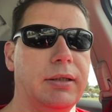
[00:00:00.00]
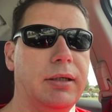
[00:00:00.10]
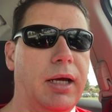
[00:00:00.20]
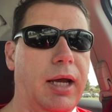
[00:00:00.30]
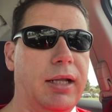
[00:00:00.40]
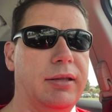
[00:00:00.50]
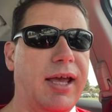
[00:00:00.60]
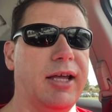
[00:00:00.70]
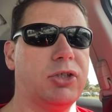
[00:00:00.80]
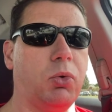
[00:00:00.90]
And
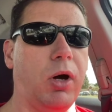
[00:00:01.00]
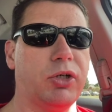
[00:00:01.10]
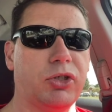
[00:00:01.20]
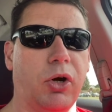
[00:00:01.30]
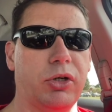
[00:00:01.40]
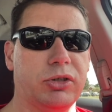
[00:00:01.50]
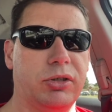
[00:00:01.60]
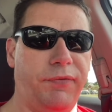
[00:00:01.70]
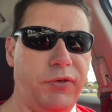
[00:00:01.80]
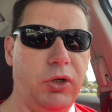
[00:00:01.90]
that's what starts
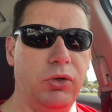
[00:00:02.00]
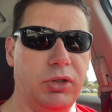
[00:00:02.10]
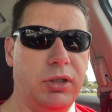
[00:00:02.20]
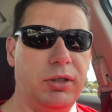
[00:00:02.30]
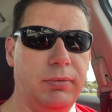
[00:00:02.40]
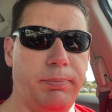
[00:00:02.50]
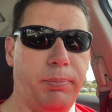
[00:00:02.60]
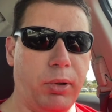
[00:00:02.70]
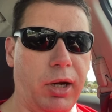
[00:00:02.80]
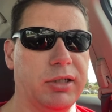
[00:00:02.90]
the fusing
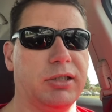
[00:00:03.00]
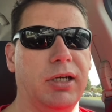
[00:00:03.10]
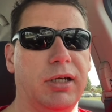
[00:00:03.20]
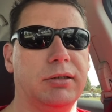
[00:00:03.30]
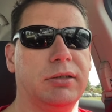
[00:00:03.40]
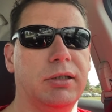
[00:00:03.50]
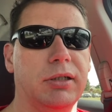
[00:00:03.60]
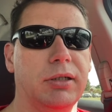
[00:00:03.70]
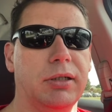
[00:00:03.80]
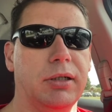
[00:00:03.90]
process,
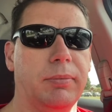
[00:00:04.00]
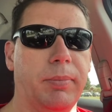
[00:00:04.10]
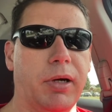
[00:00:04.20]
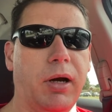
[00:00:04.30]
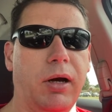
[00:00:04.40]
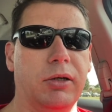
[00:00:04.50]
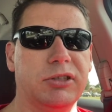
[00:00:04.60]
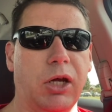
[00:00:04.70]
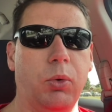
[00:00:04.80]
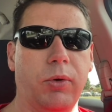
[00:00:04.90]
because
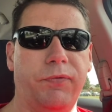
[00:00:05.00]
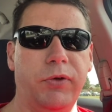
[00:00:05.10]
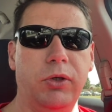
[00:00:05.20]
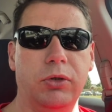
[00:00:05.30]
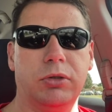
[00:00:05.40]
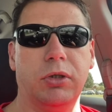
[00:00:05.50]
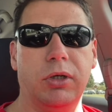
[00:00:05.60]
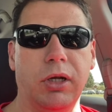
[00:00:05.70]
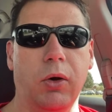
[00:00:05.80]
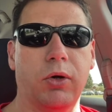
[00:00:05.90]
they were fused to the
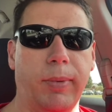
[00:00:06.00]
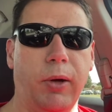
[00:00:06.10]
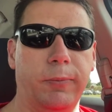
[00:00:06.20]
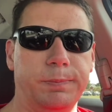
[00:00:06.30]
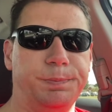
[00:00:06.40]
donor bone.